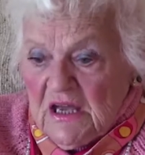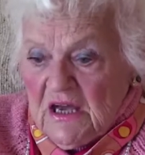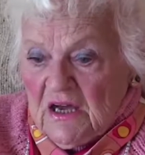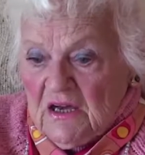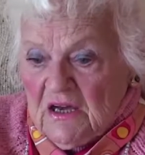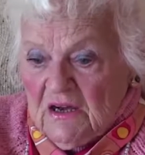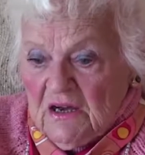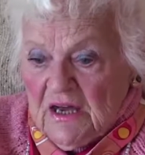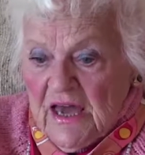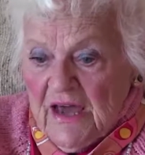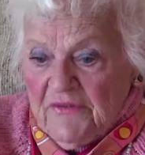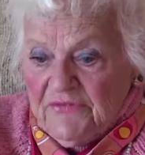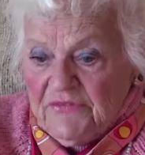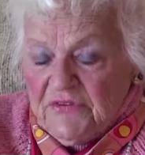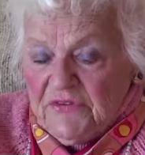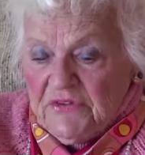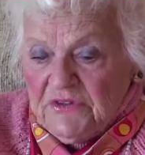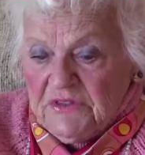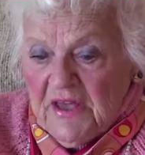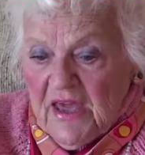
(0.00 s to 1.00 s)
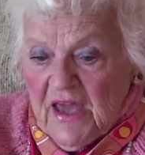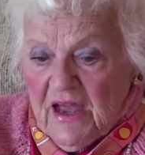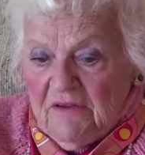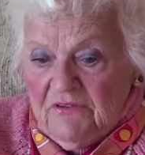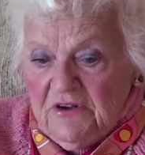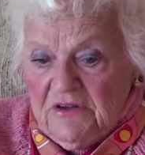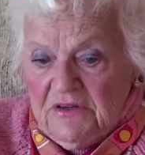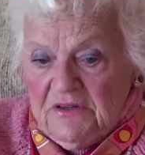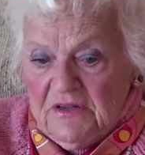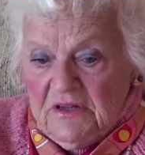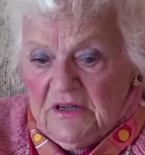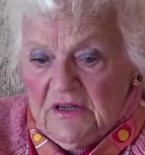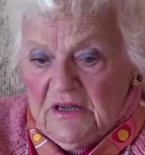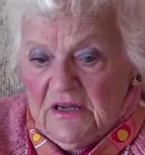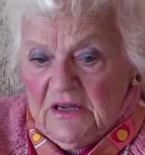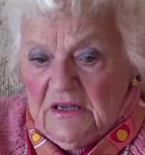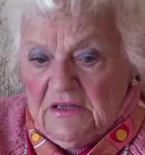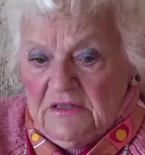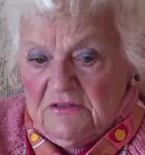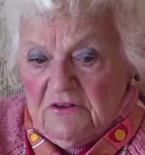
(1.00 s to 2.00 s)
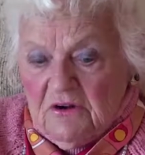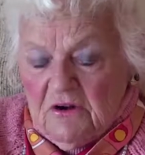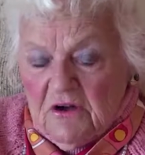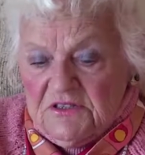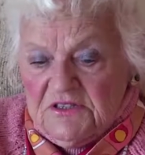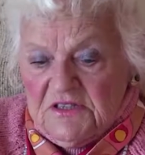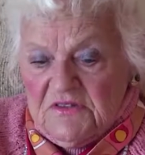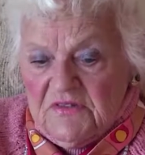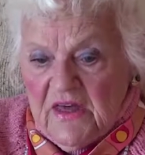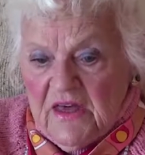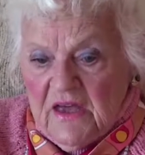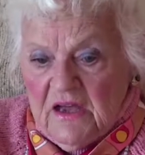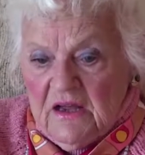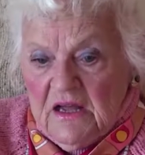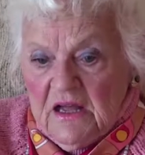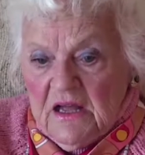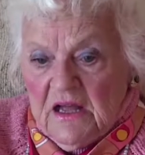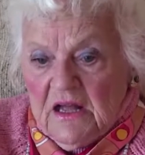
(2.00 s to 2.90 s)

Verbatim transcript: uh, after the tavern and crossing there,